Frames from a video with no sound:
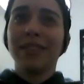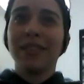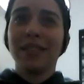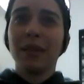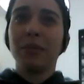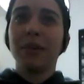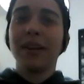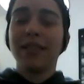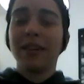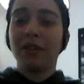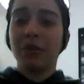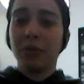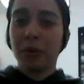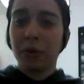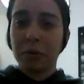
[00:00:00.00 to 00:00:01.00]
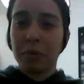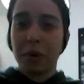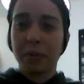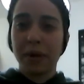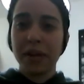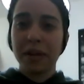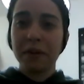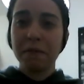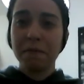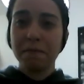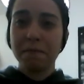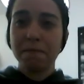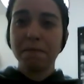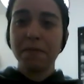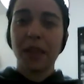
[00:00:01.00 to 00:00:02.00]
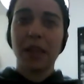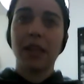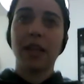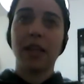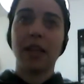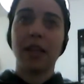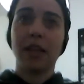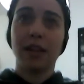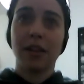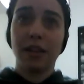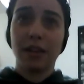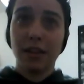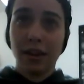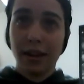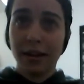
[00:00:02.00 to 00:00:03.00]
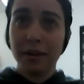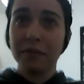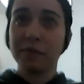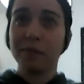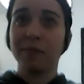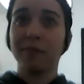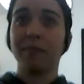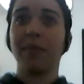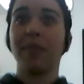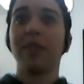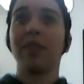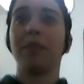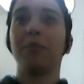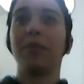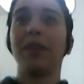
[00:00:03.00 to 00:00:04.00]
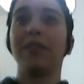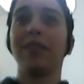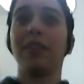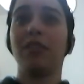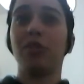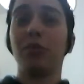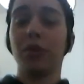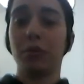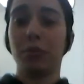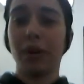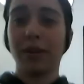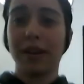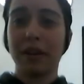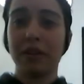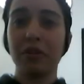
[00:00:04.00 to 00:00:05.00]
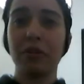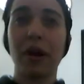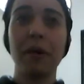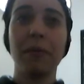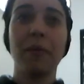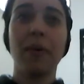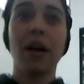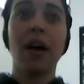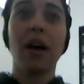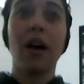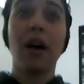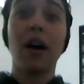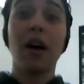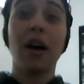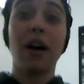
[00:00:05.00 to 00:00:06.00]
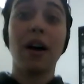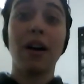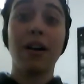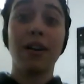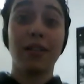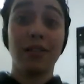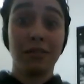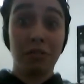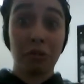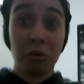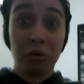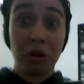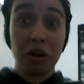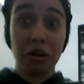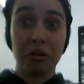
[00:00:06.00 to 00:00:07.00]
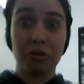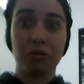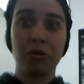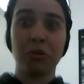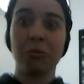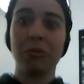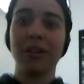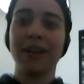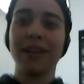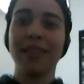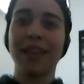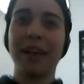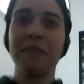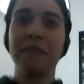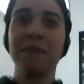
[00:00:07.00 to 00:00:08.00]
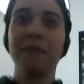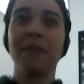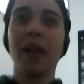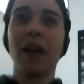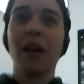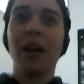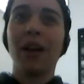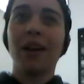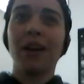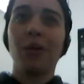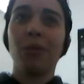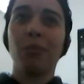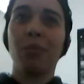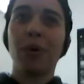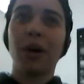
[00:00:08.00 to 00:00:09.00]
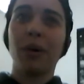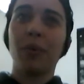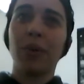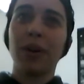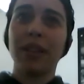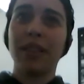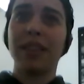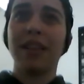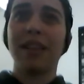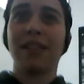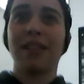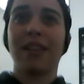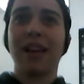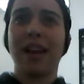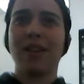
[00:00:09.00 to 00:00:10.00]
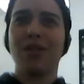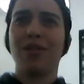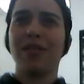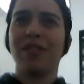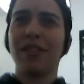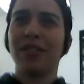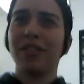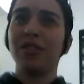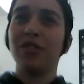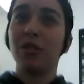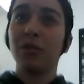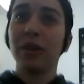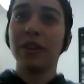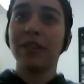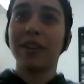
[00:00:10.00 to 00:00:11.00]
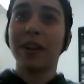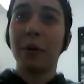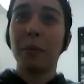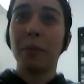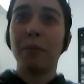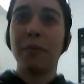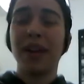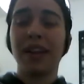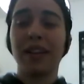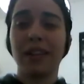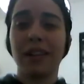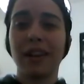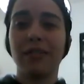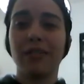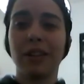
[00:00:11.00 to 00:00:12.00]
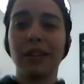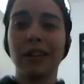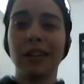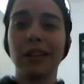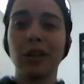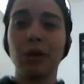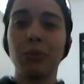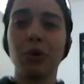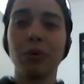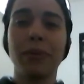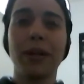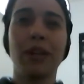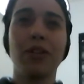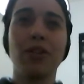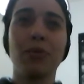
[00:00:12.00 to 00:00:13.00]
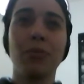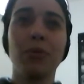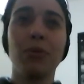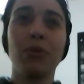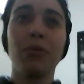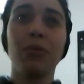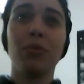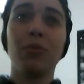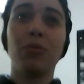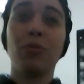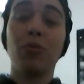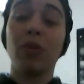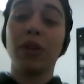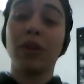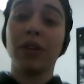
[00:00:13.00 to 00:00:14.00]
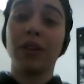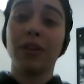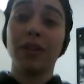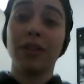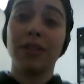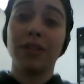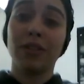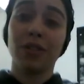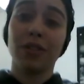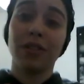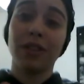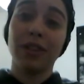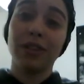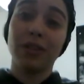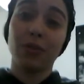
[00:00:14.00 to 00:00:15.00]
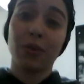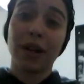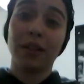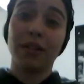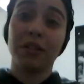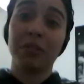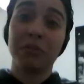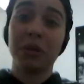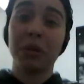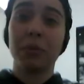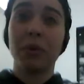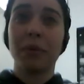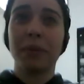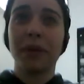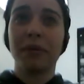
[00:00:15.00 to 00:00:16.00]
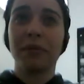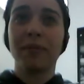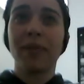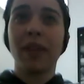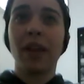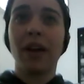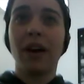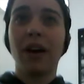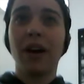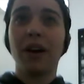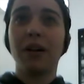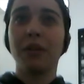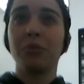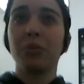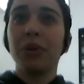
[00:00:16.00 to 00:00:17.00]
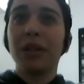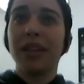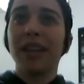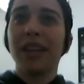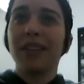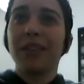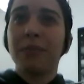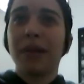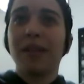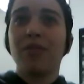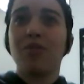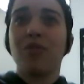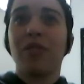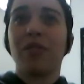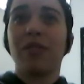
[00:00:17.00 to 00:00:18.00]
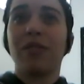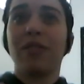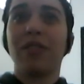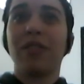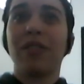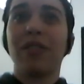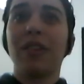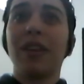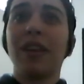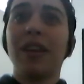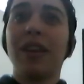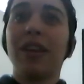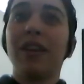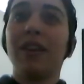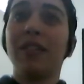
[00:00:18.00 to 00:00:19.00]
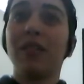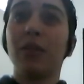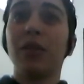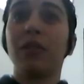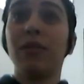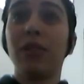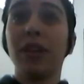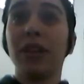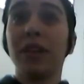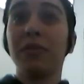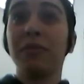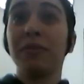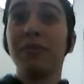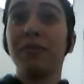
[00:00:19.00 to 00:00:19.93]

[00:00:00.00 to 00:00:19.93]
some days I do want to rip out my hair, and yeah, some days I do want to break down and cry uncontrollably at that. But one of the things that I just started doing to help make life a little more manageable is rather, meal prepping. And putting it in mason jars is so convenient